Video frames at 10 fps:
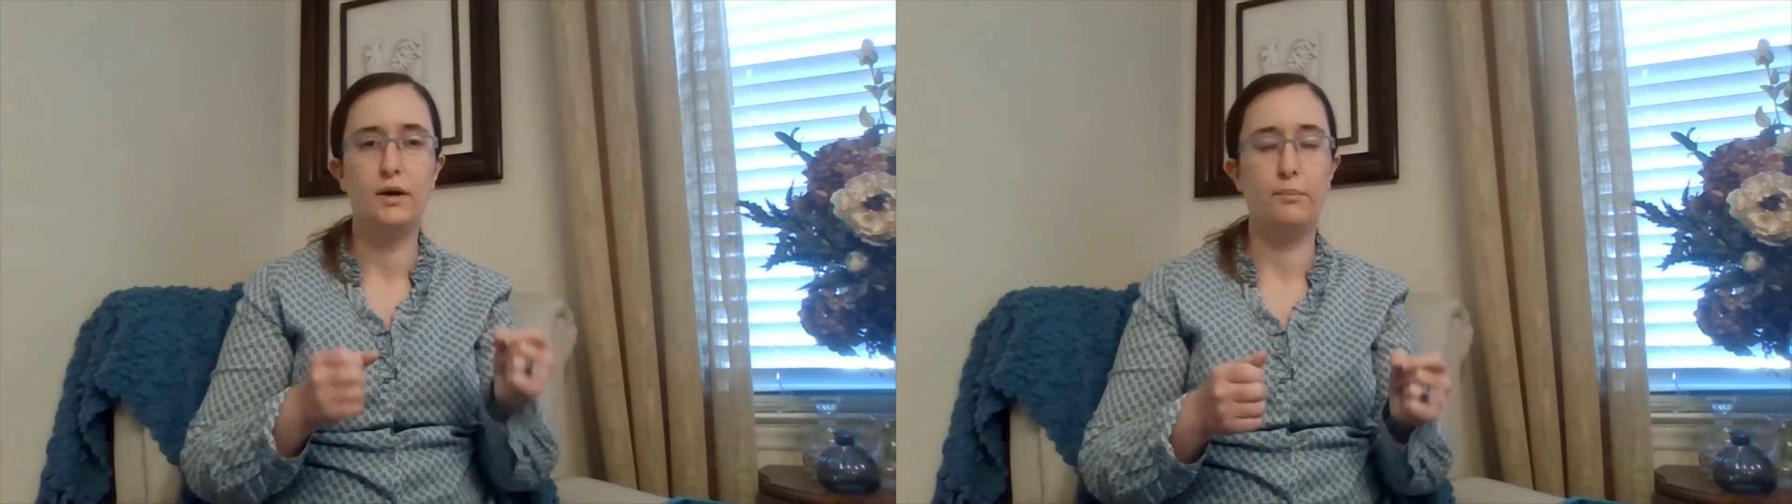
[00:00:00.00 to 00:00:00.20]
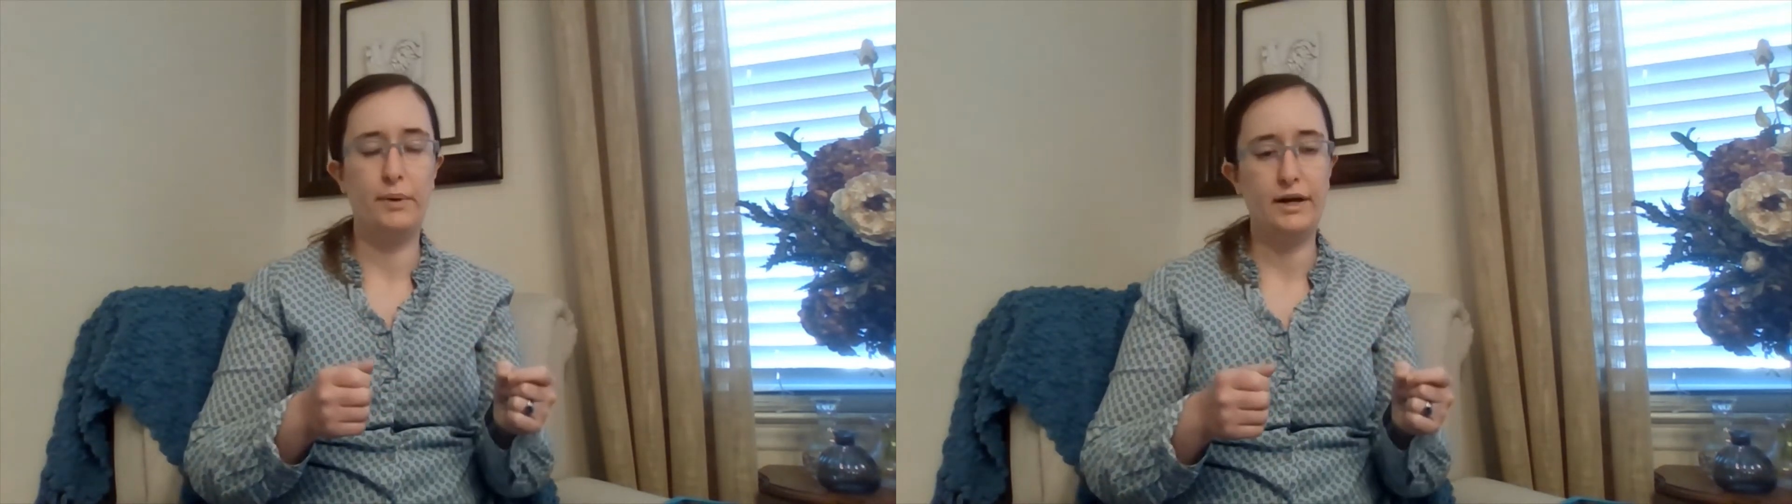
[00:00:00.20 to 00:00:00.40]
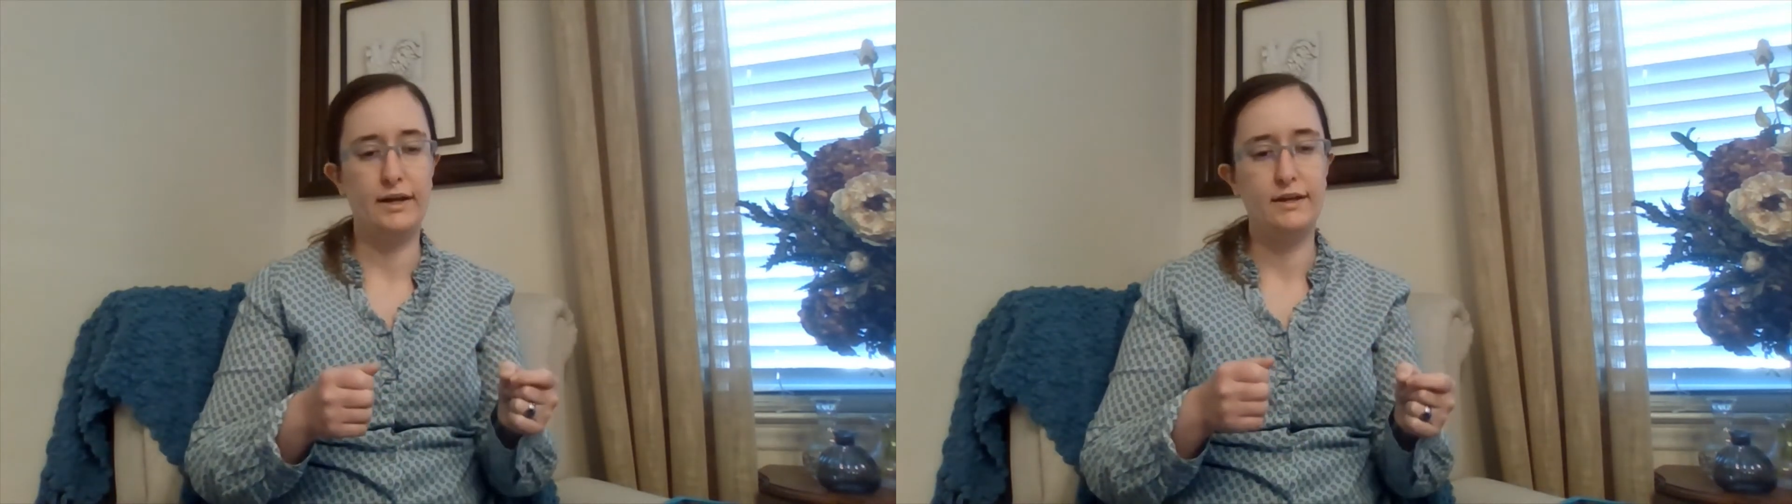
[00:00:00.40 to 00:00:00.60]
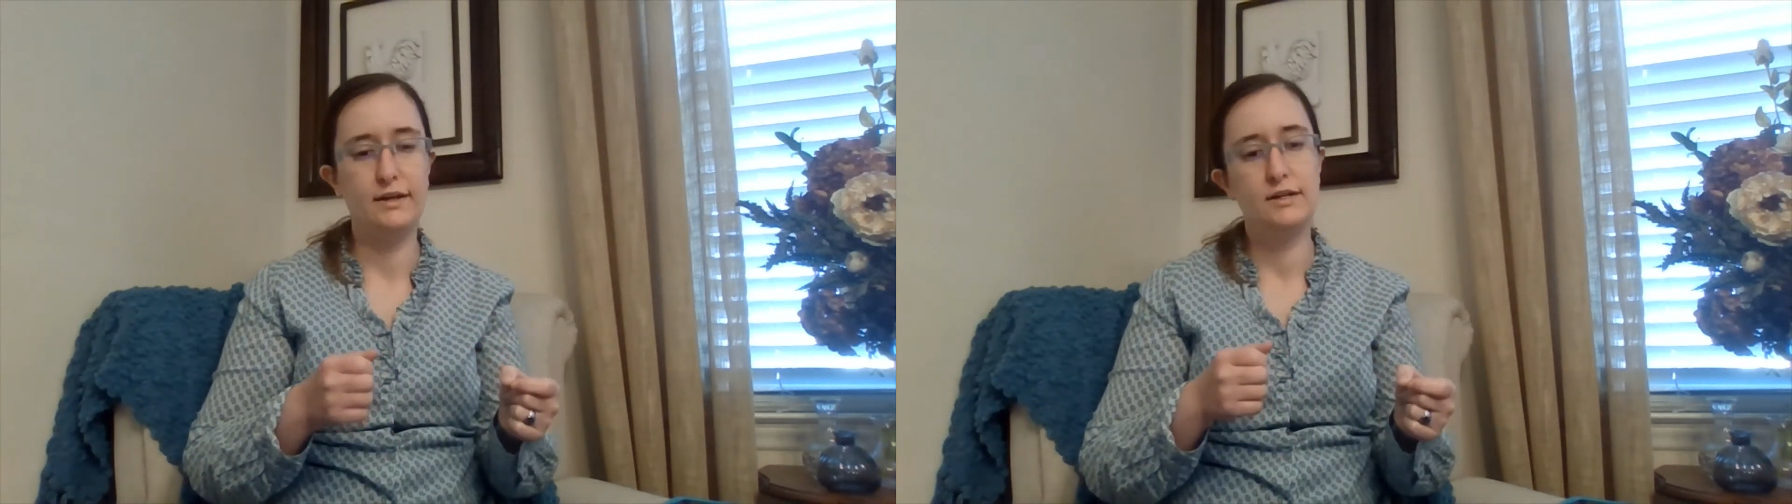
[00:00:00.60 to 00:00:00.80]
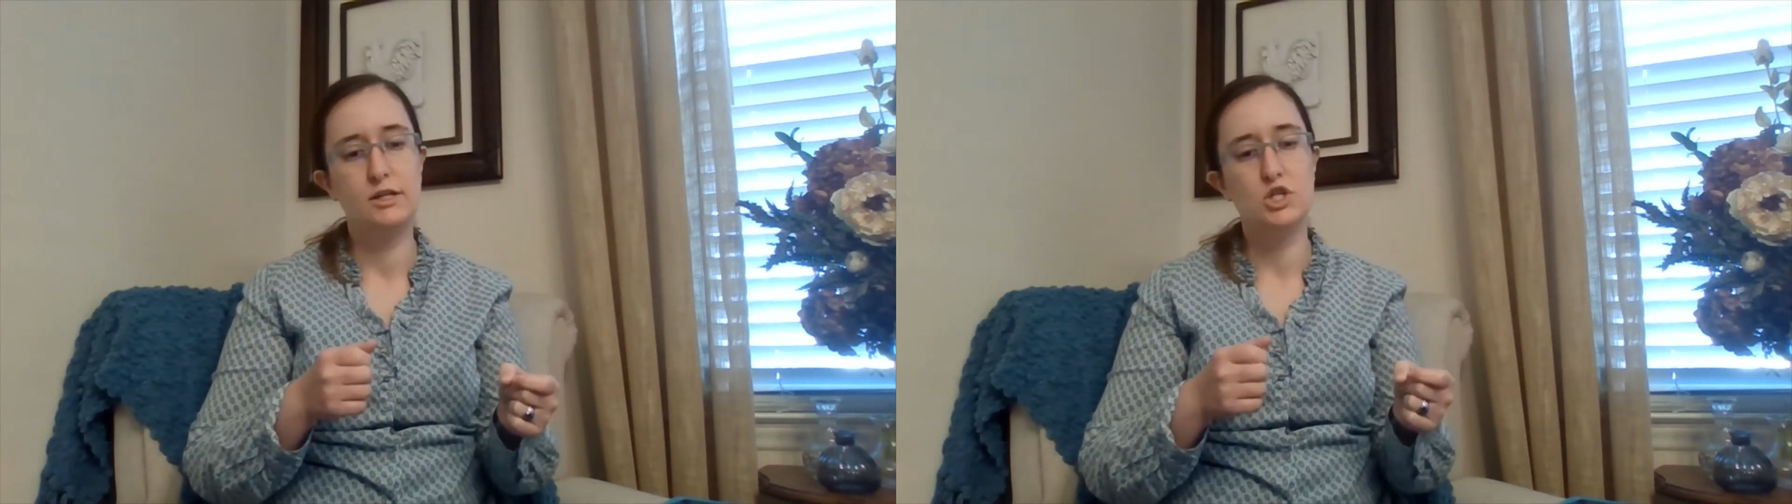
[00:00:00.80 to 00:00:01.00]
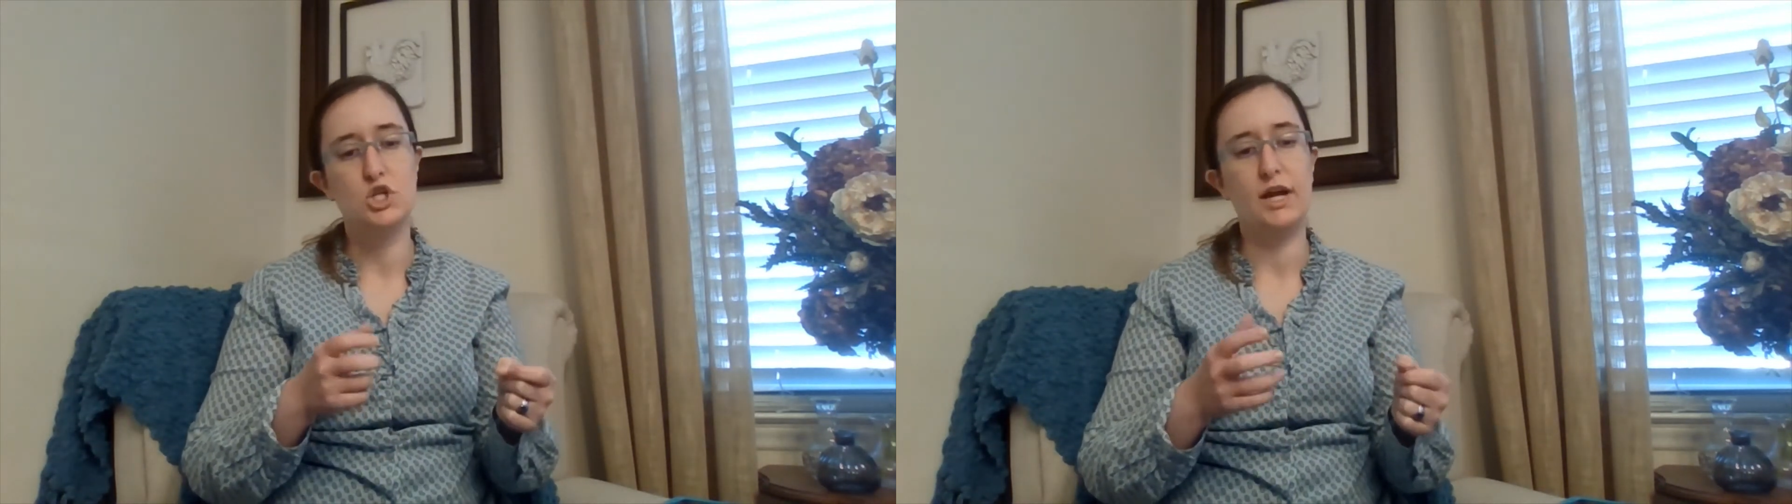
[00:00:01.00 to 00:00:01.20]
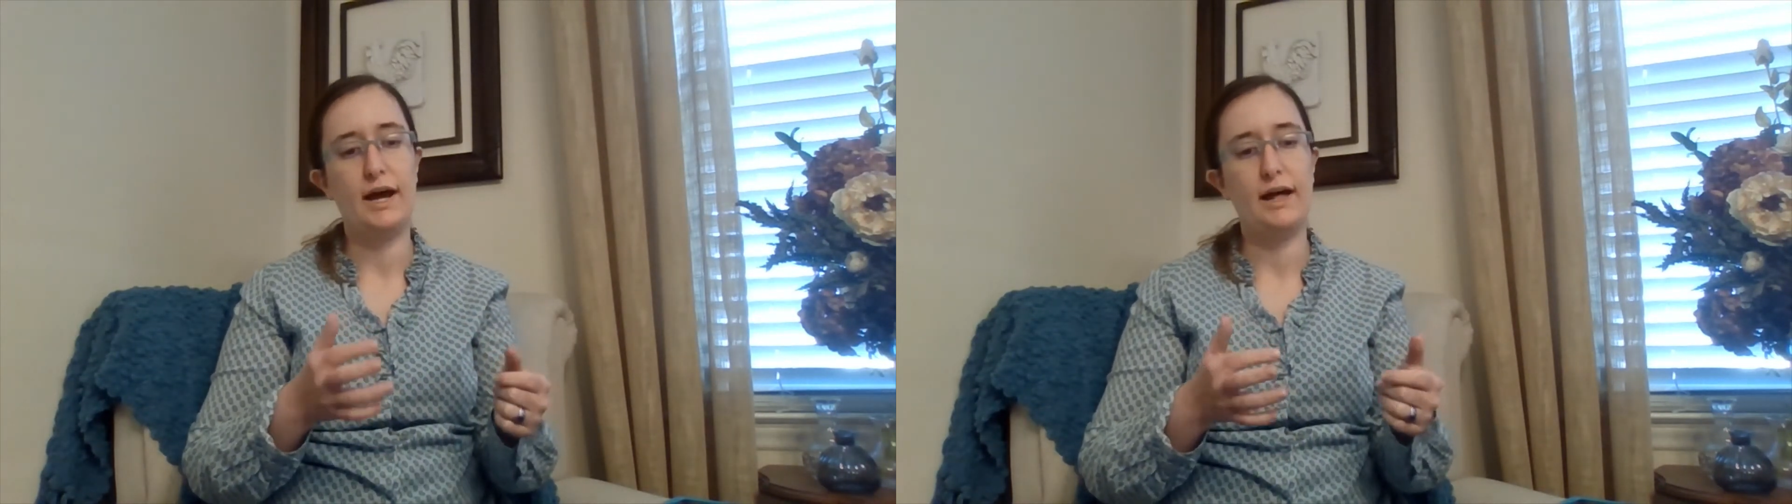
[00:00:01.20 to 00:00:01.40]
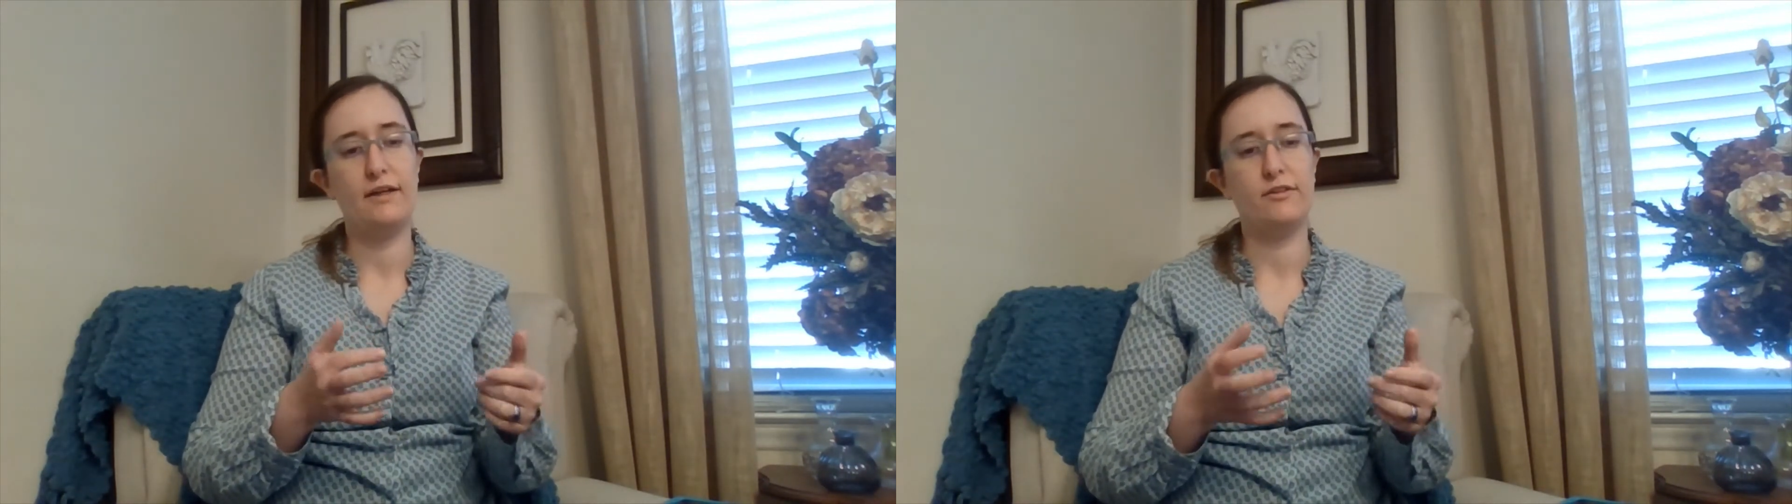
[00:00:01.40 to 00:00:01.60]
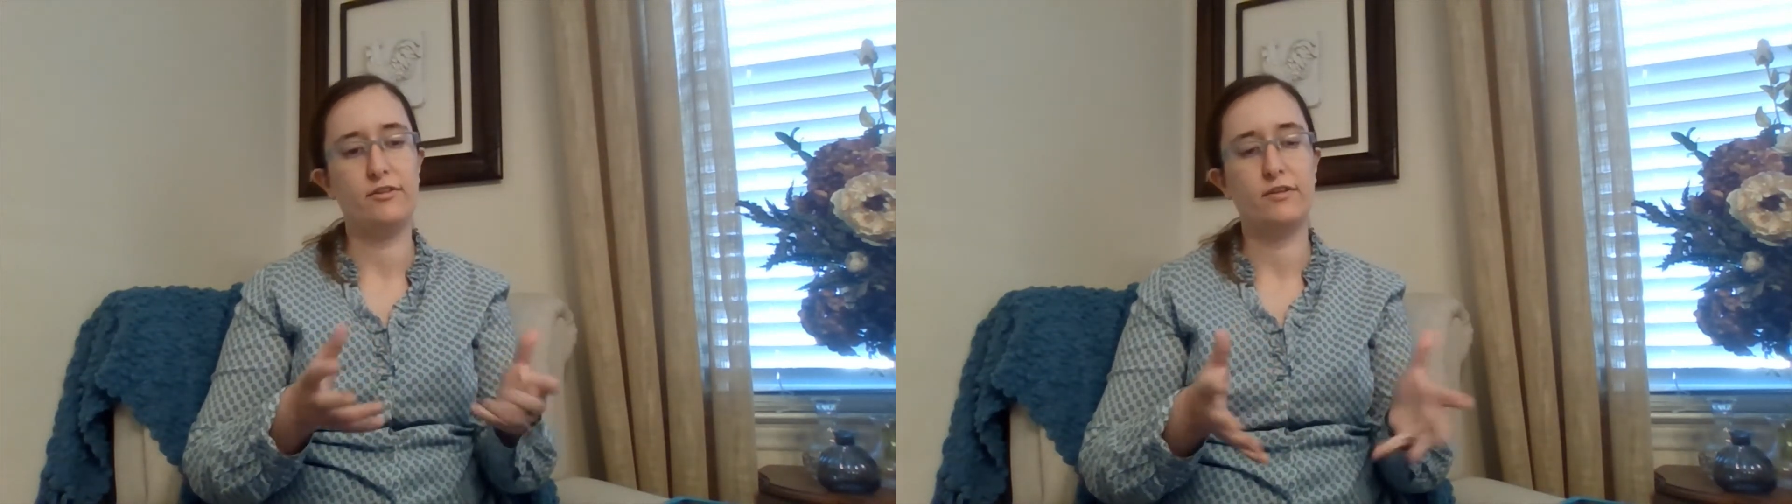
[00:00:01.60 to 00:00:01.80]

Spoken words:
but she has